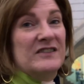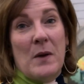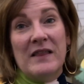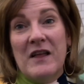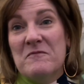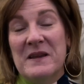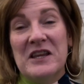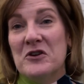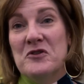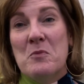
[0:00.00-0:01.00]
So I love being
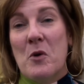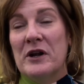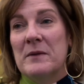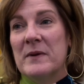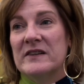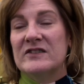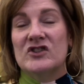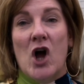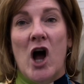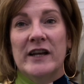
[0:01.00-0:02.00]
here in the morning because
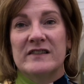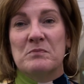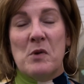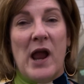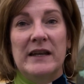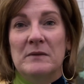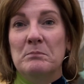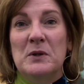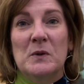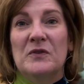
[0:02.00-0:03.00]
dawn is bright
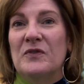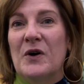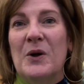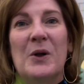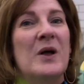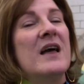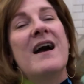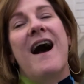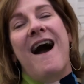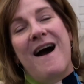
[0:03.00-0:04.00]
and beautiful,
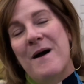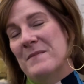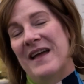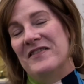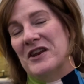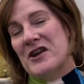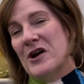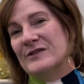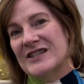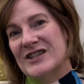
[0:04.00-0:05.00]
and then it
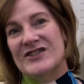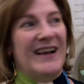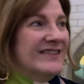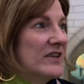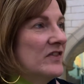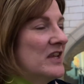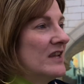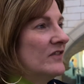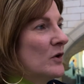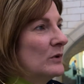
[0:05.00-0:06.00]
goes into dusk in the
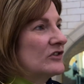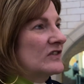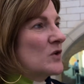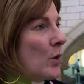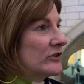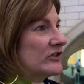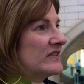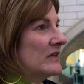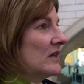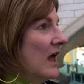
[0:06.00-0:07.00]
evening, which is
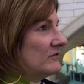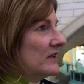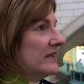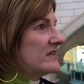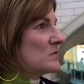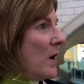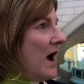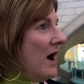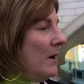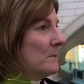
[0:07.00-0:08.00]
gorgeous and lovely as
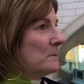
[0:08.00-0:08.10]
well.